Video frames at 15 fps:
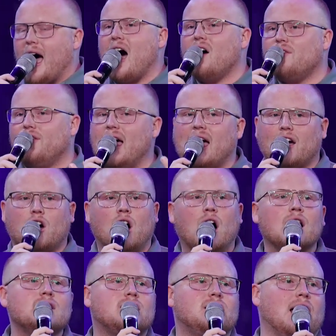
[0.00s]
have that
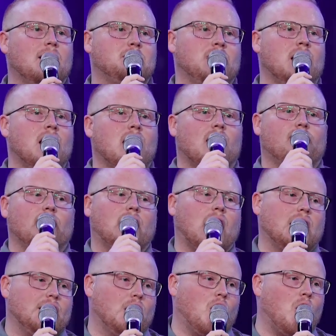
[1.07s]
concept of a
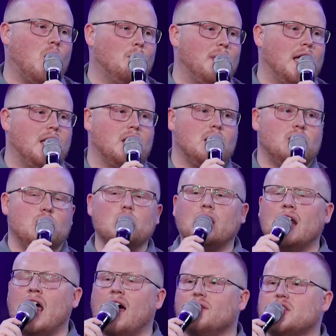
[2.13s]
godly home, that you
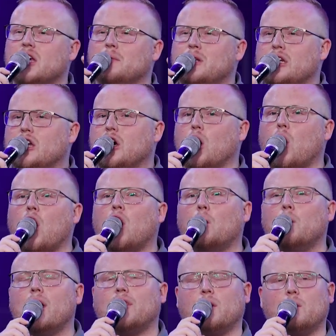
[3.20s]
can have something to go
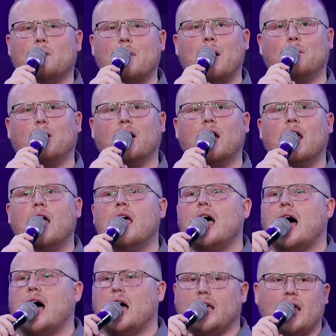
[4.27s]
home with and remember,
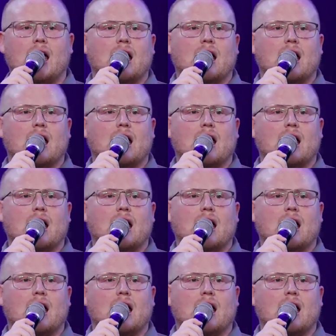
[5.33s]
ah,